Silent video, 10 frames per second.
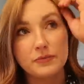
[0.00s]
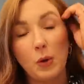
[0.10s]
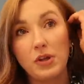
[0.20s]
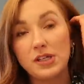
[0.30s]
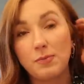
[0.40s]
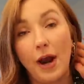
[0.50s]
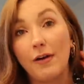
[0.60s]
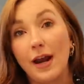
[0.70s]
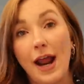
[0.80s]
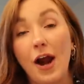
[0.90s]
with his bright
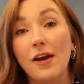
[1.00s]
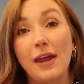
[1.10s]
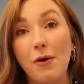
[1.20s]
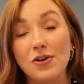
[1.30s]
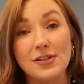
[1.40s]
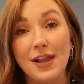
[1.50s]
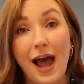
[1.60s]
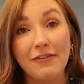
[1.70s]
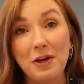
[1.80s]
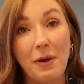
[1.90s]
red hair and they were all just
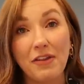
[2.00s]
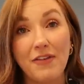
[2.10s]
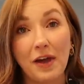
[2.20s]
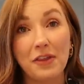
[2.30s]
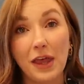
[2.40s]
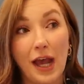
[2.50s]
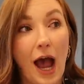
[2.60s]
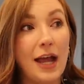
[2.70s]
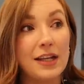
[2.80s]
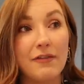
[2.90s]
laughing about the fact that like
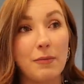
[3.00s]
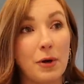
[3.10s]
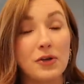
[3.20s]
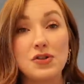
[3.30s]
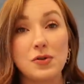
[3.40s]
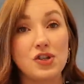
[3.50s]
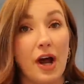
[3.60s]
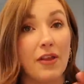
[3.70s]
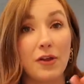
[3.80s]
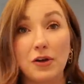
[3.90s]
I had given birth to a
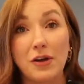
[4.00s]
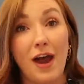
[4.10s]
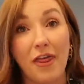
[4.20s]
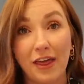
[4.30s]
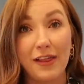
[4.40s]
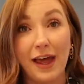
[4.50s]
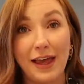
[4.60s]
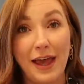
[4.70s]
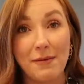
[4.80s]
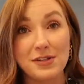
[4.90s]
child that looked nothing
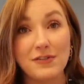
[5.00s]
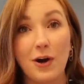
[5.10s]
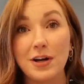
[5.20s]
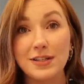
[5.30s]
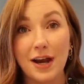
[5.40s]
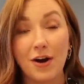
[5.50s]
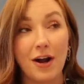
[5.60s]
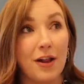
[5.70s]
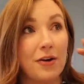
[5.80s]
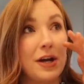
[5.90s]
like him as far as hair
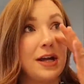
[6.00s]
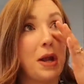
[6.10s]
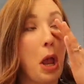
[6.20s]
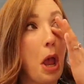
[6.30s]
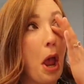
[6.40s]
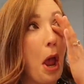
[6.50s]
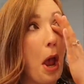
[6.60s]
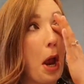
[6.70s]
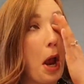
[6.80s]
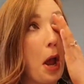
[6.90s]
coloring
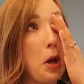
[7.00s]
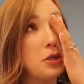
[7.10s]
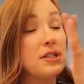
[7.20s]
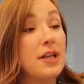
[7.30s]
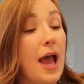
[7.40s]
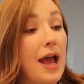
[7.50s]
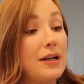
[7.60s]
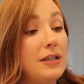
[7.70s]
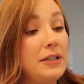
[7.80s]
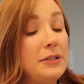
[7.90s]
goes
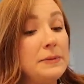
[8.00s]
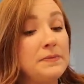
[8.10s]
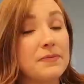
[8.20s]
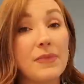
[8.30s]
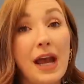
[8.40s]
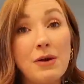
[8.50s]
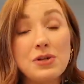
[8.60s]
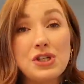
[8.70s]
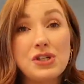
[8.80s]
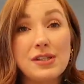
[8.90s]
and it
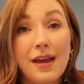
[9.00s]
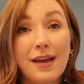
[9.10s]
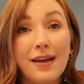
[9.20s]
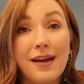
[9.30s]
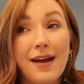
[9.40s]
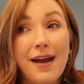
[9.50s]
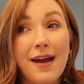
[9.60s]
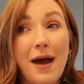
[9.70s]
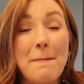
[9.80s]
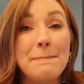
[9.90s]
was just like
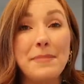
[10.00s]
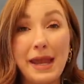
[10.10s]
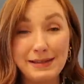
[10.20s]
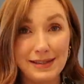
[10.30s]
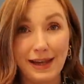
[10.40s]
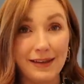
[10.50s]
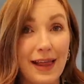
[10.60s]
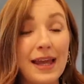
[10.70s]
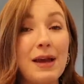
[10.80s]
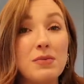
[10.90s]
amazing.
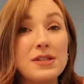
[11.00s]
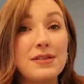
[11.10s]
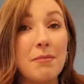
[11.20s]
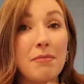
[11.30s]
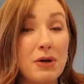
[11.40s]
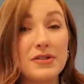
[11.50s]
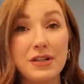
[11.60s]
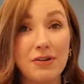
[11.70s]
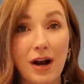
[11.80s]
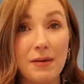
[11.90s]
Like it was the most
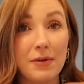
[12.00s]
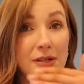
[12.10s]
incredible